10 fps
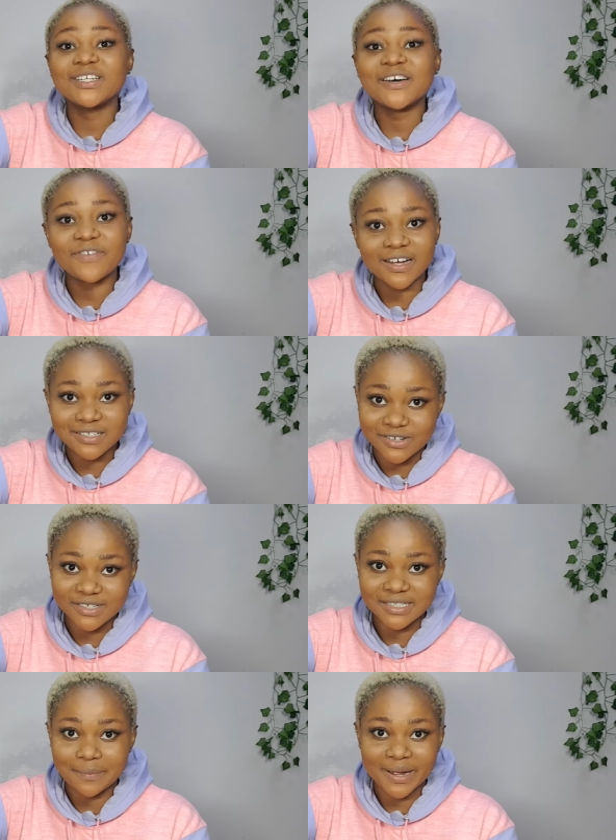Other
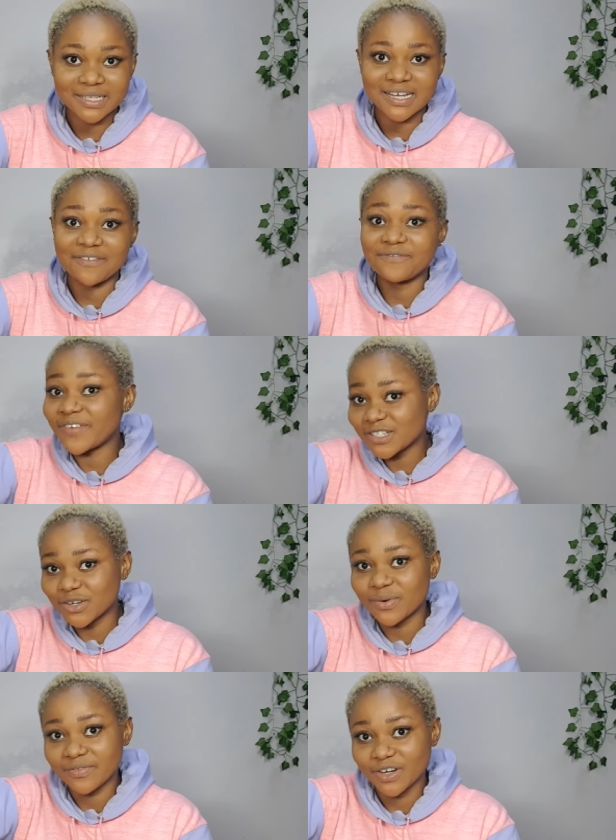factors that might affect
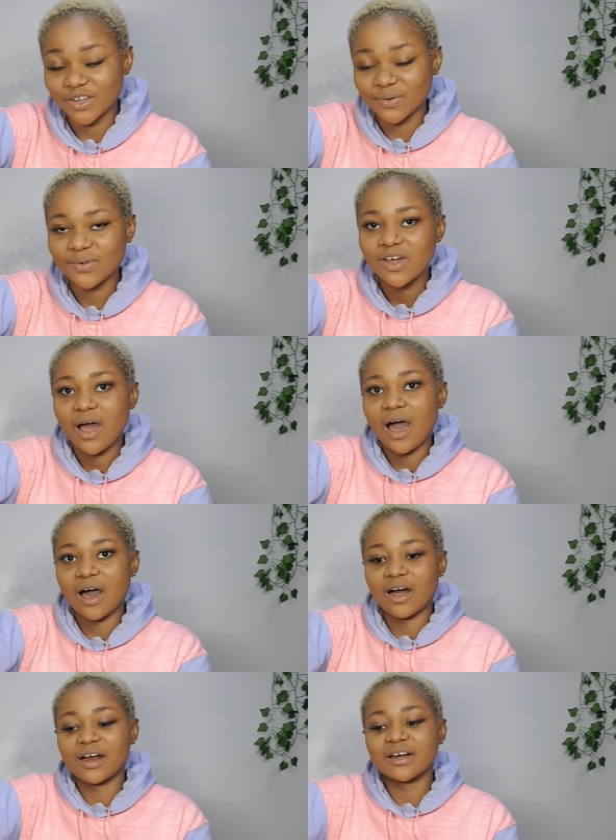your revenue
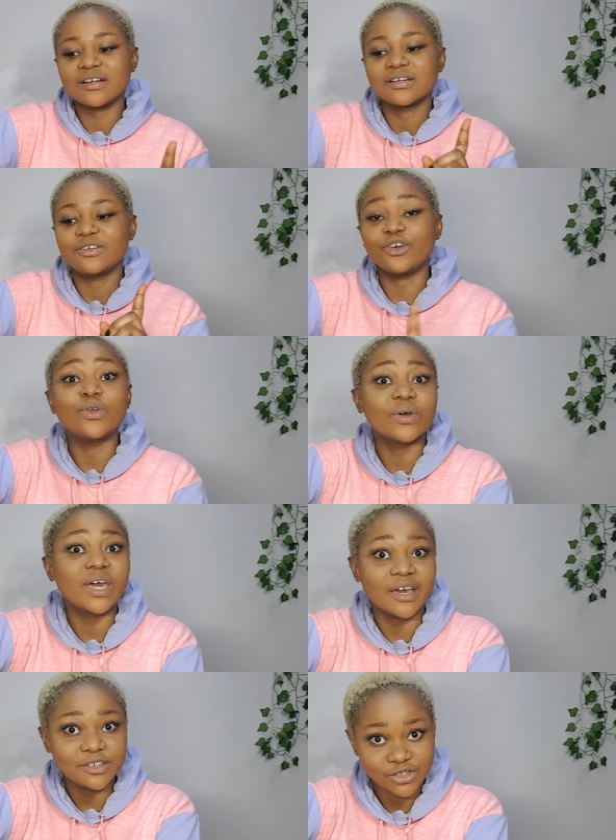are your
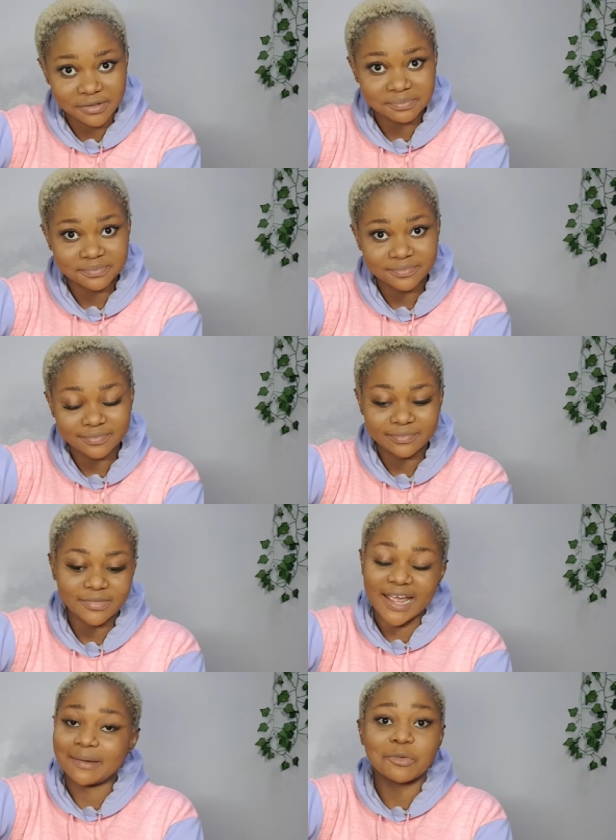location.
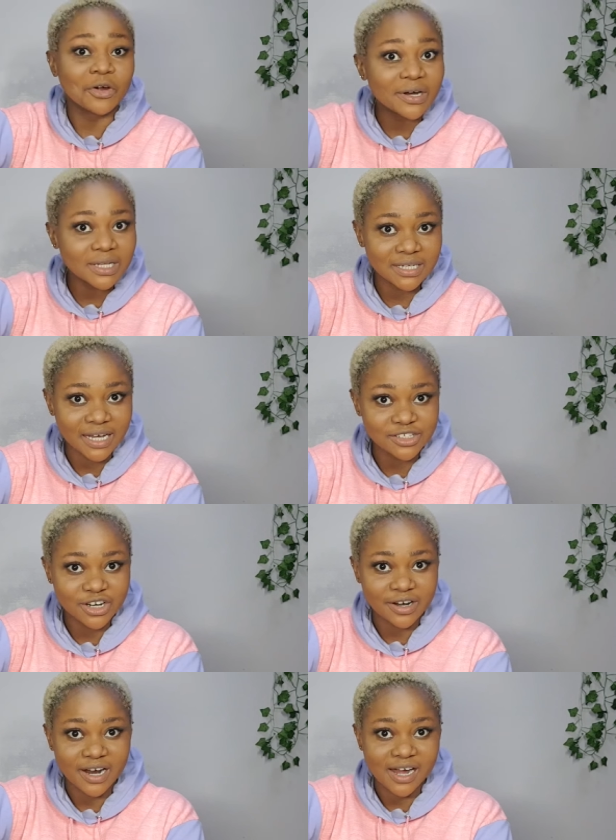I am currently in
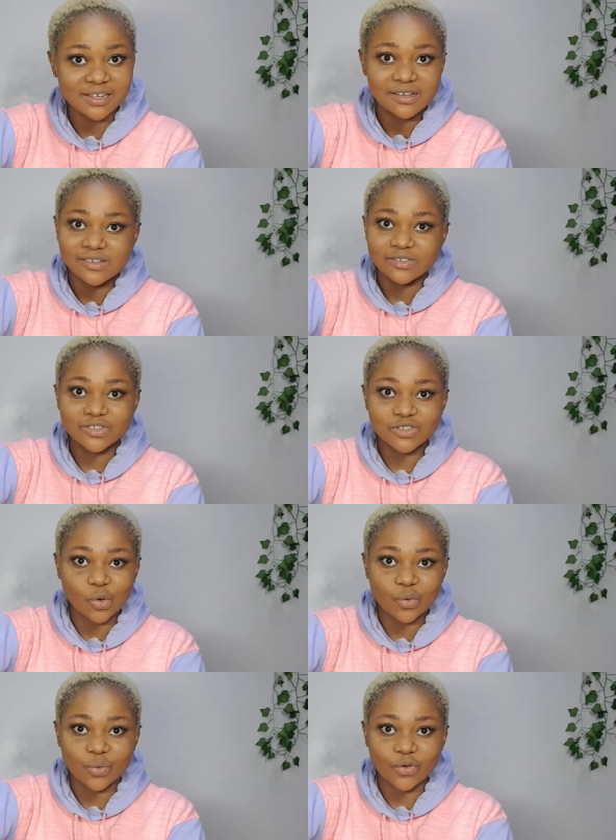Nigeria,
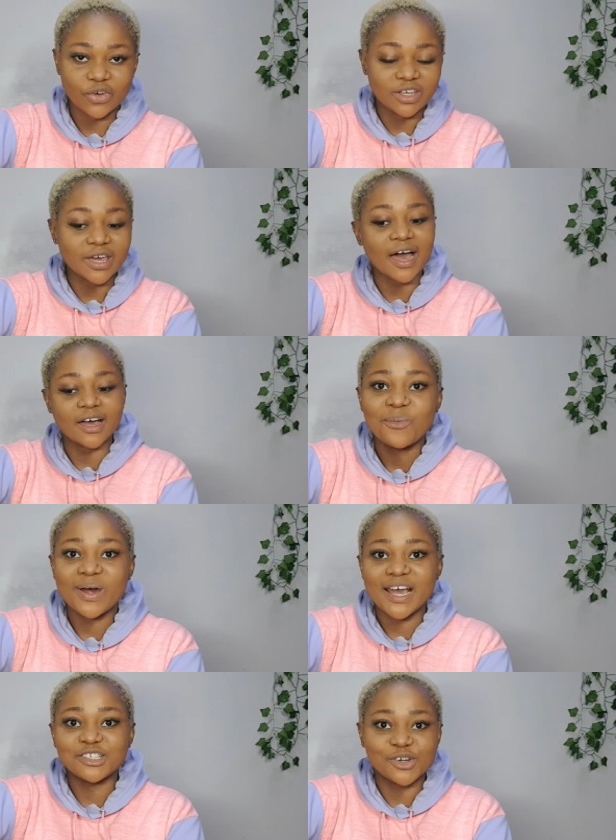so yeah,
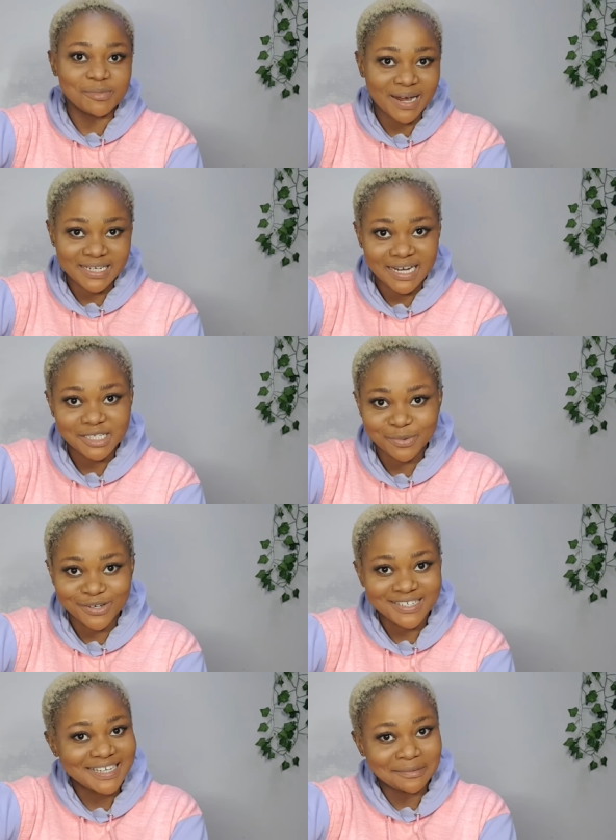when I show you my
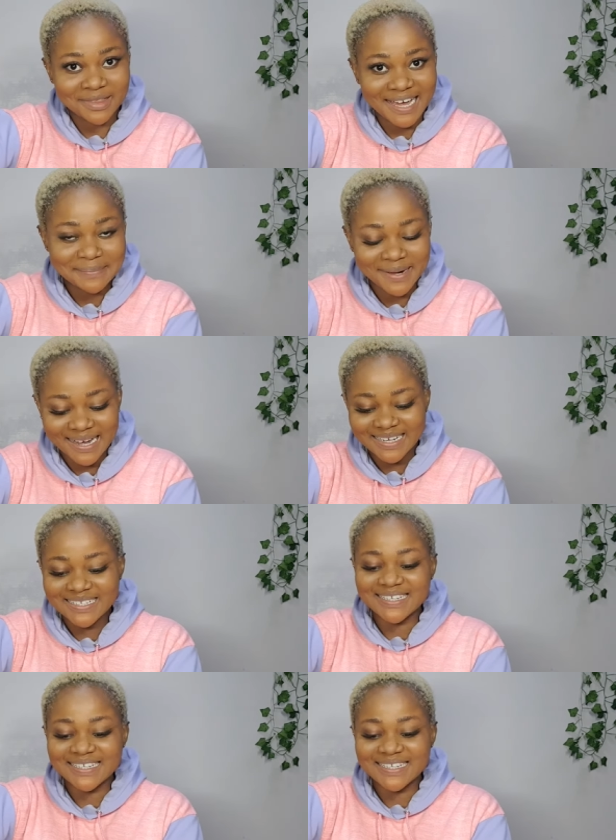dashboard, keep that in mind.